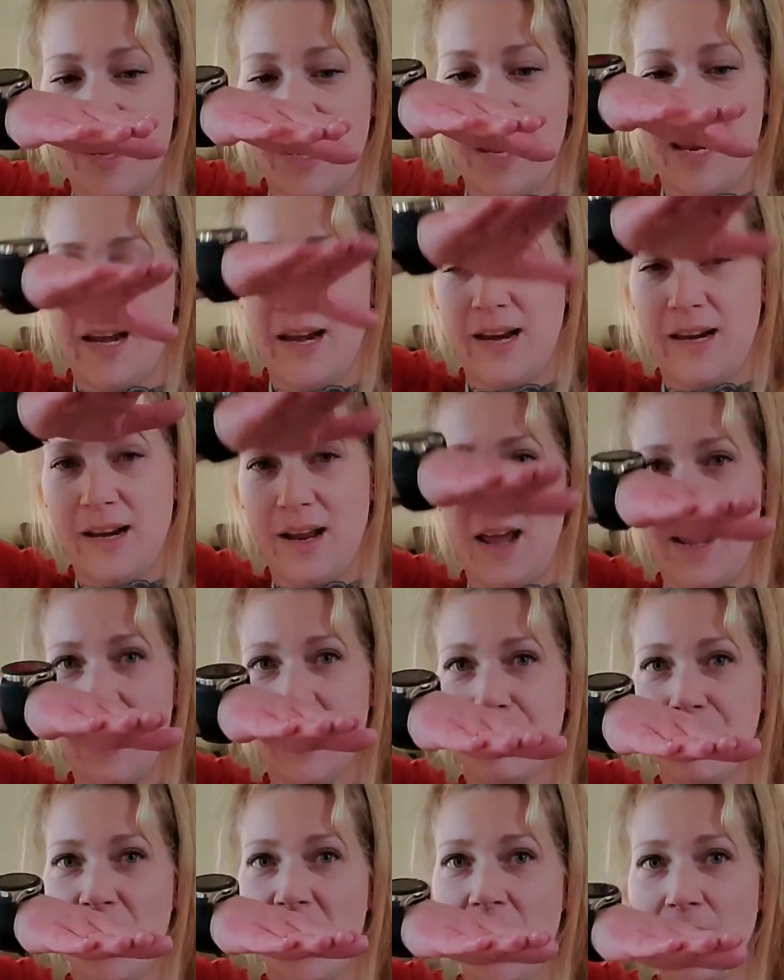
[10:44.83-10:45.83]
And
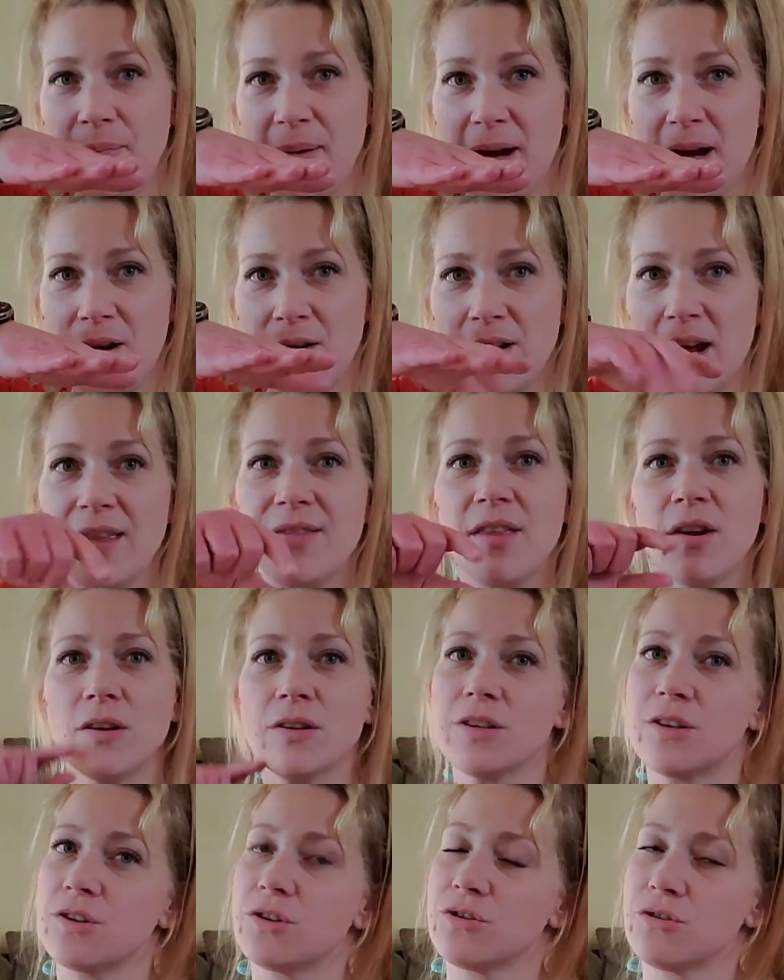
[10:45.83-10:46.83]
I pop out, and there's
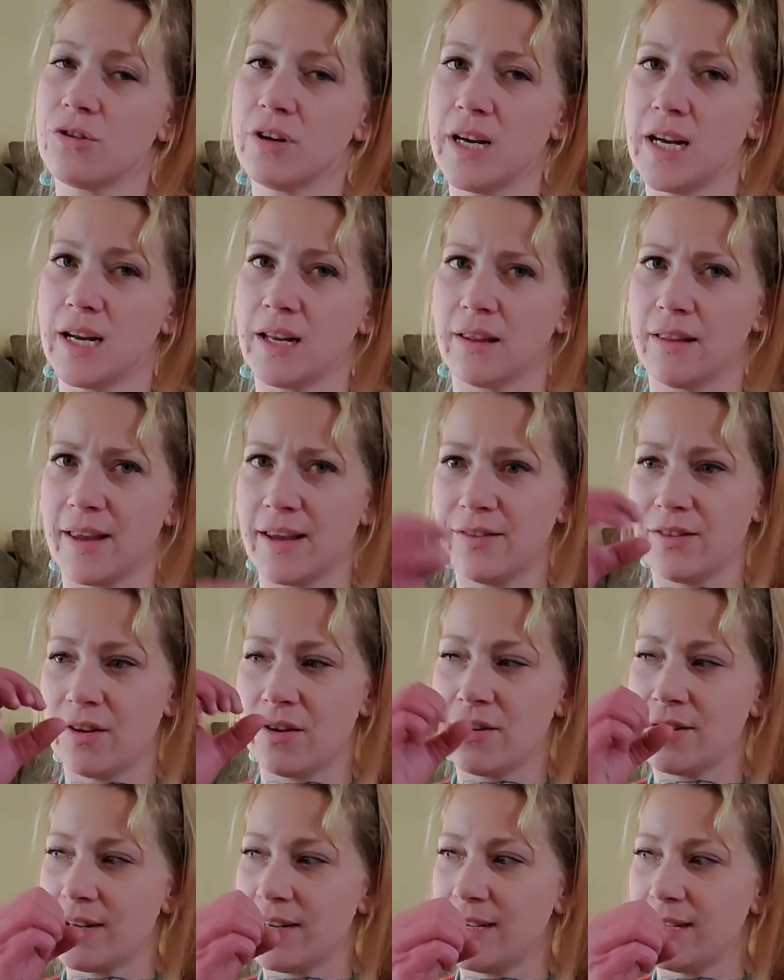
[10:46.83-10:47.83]
a string, like
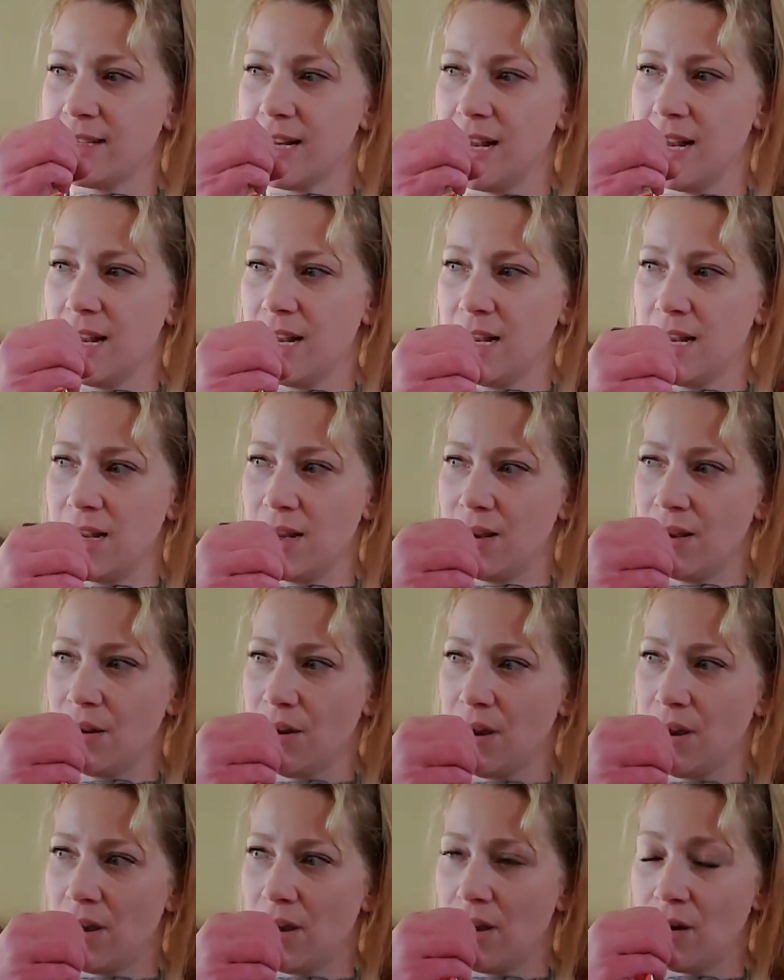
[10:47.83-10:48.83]
there is a
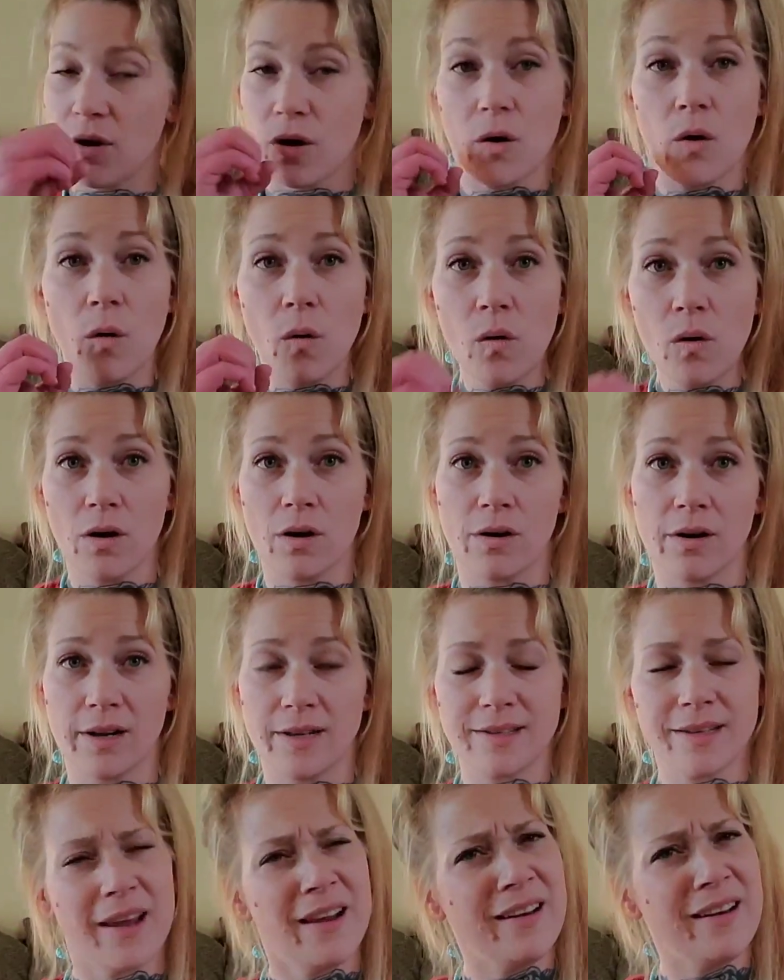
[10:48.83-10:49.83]
cord.
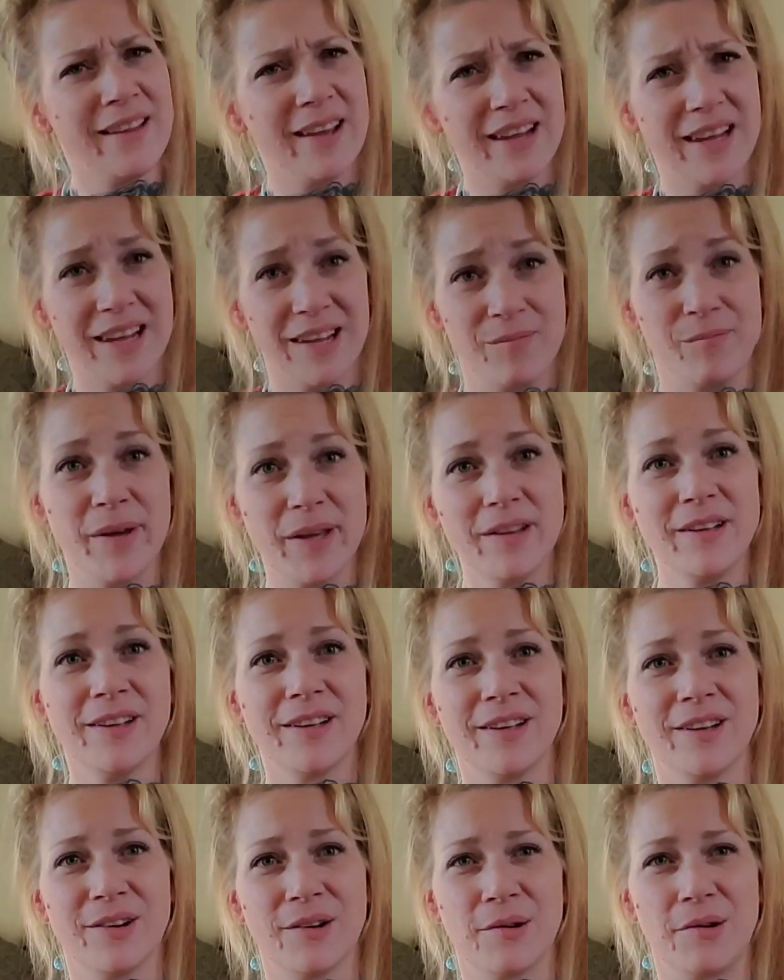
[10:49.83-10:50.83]
It's kind of like an
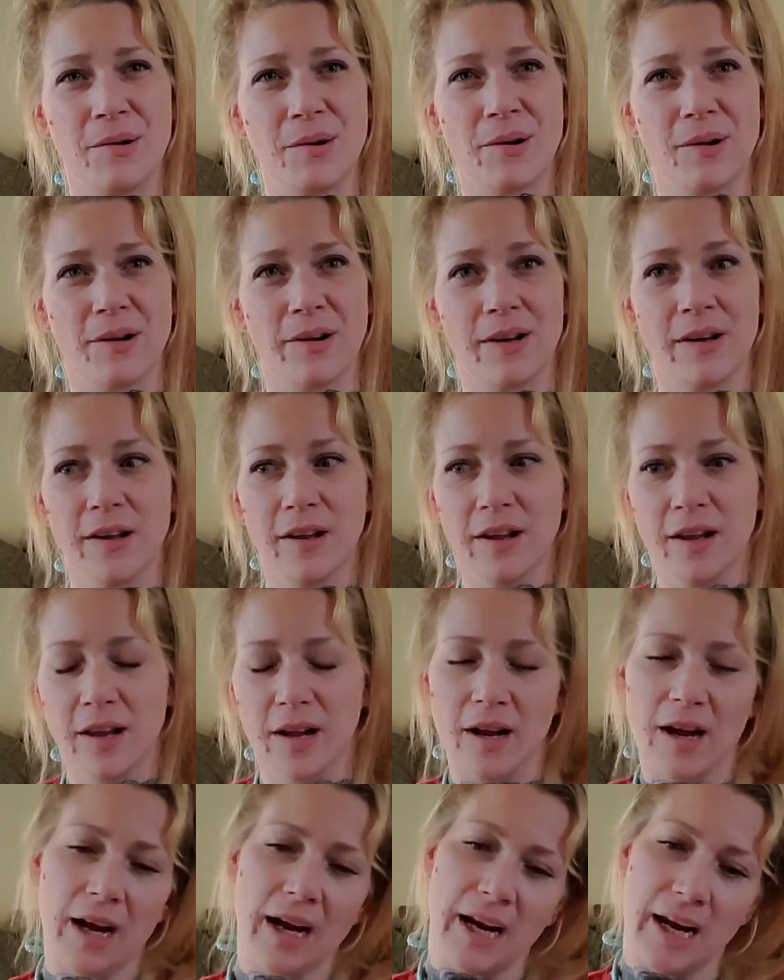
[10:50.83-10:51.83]
umbilical cord,
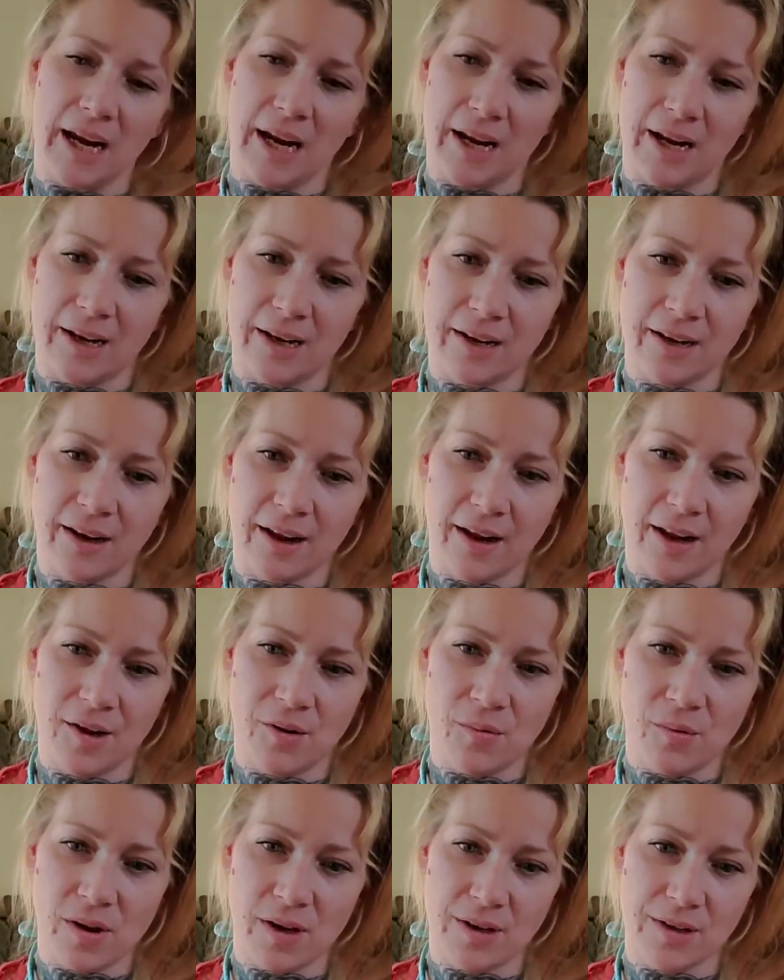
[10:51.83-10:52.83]
and
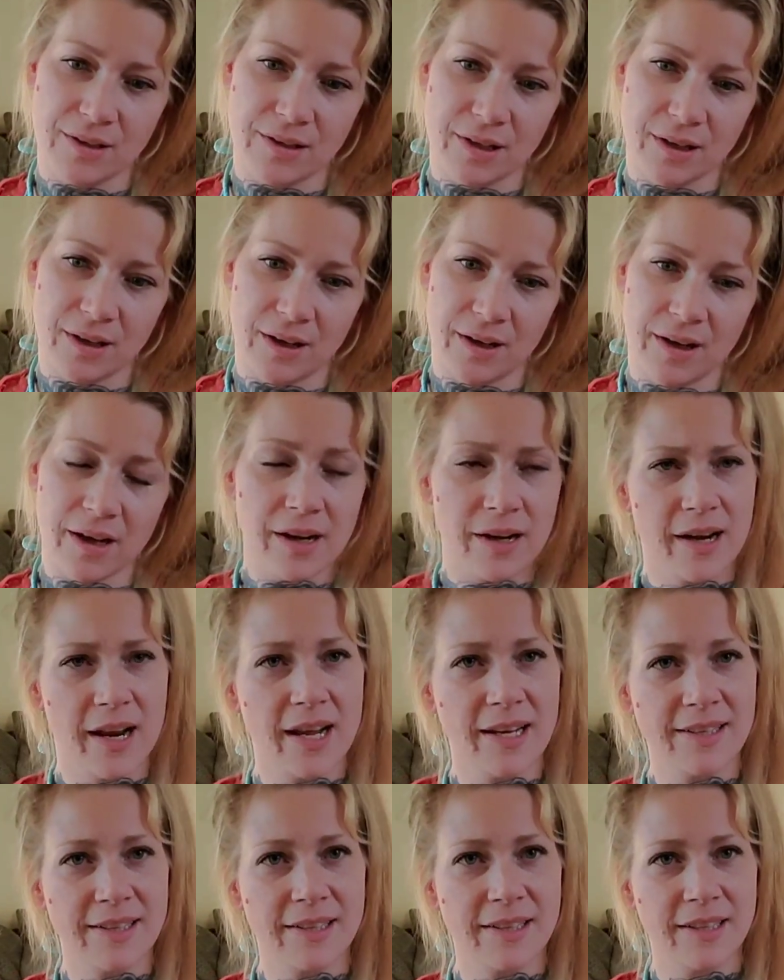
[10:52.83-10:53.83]
it was
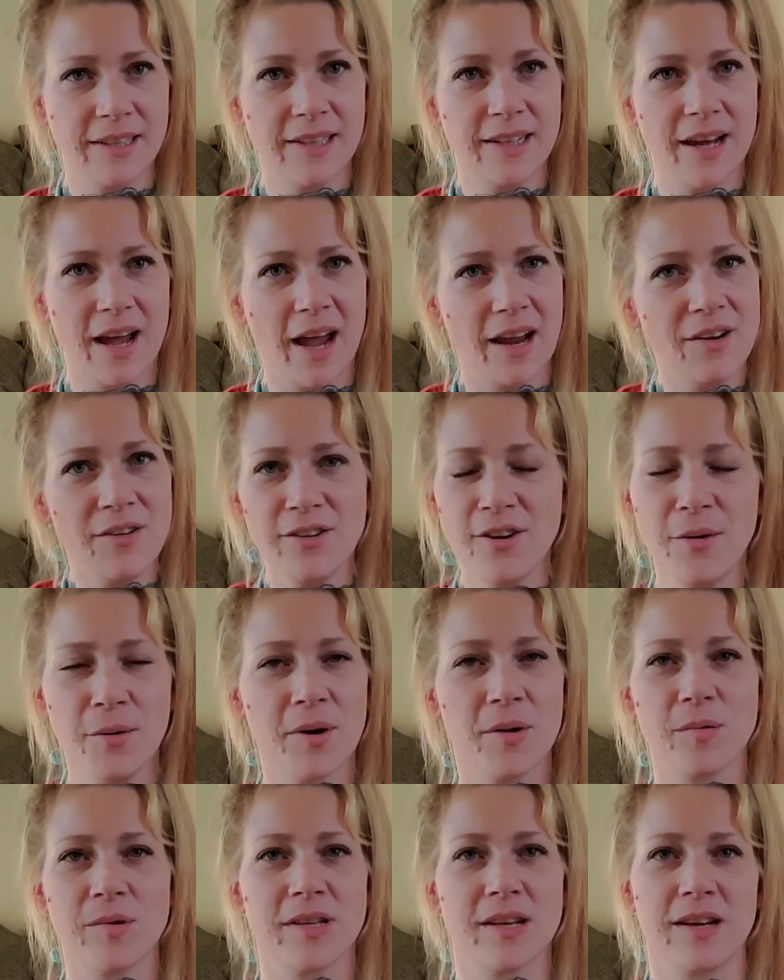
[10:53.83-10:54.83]
connected. I don't know where
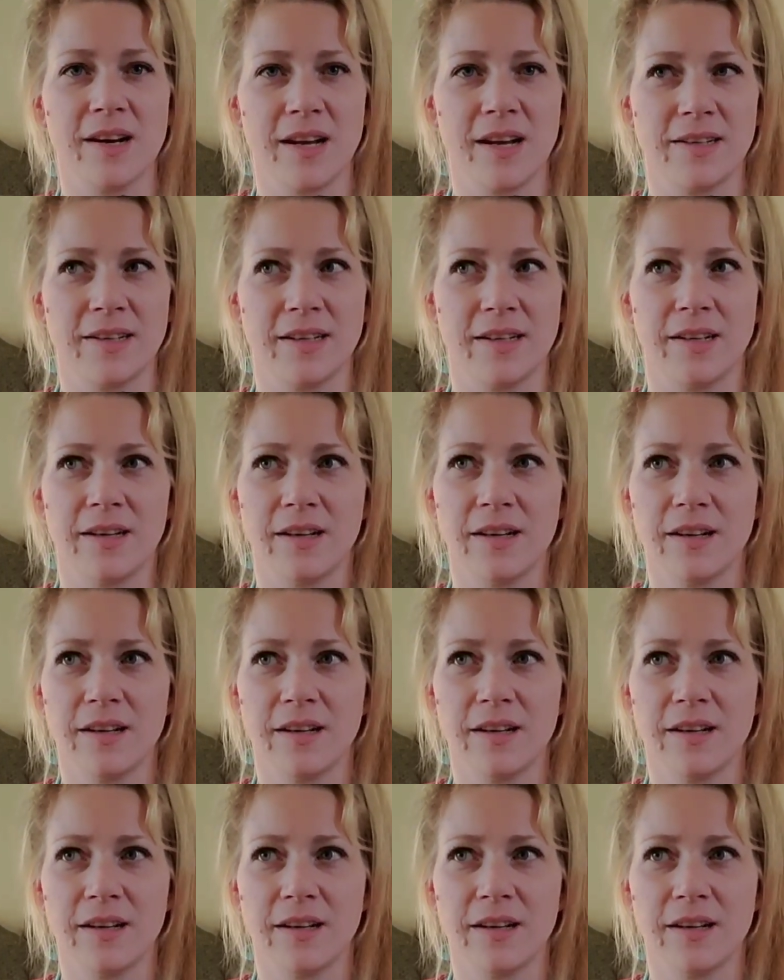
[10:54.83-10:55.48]
it was connected.